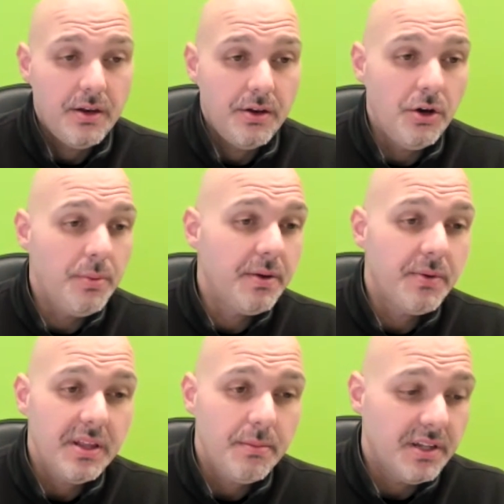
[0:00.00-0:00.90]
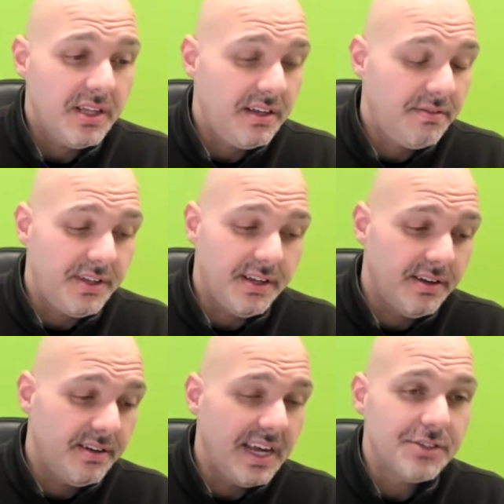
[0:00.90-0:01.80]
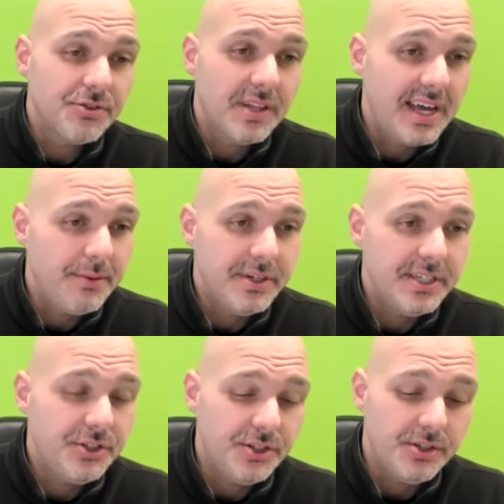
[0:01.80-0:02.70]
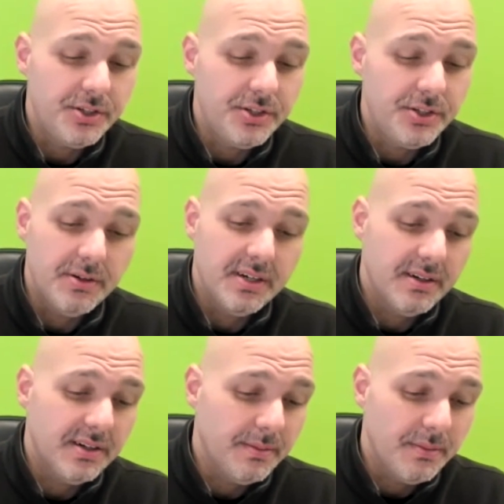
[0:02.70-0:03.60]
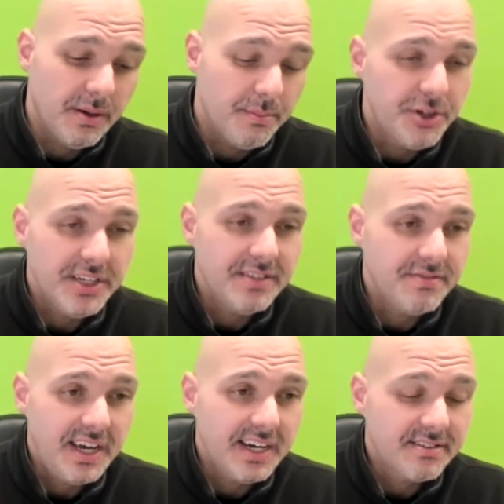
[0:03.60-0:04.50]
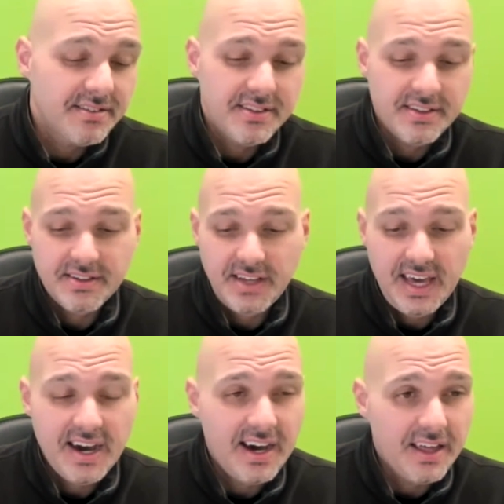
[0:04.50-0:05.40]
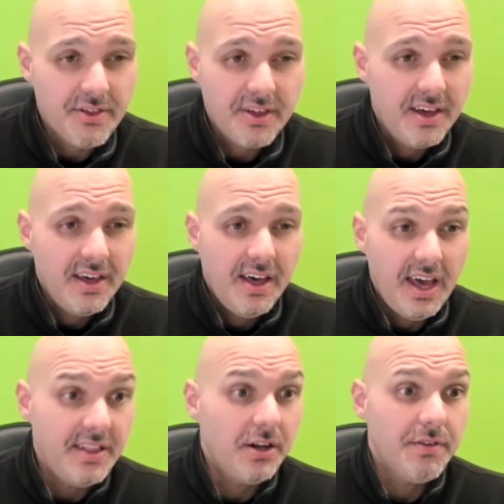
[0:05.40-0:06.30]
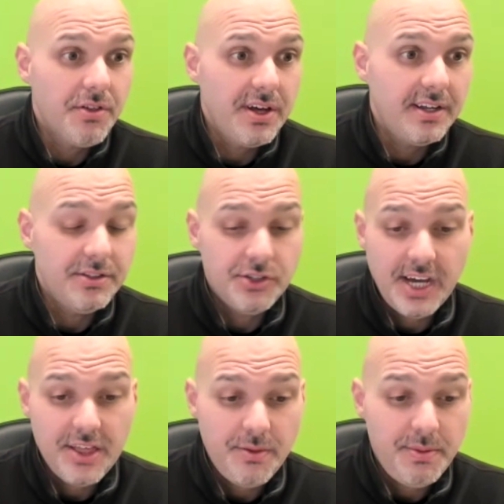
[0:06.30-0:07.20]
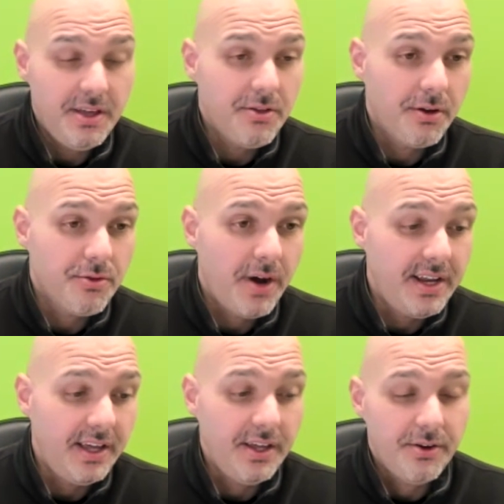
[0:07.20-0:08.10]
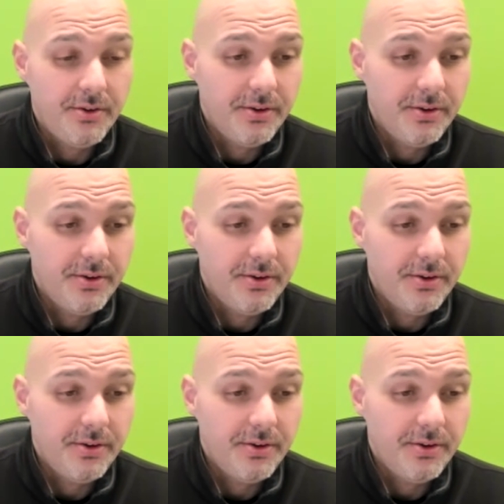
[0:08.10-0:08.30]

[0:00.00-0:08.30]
Nobody really believed in natural language, predictive text AIs, and then all of a sudden ChatGPT starts writing your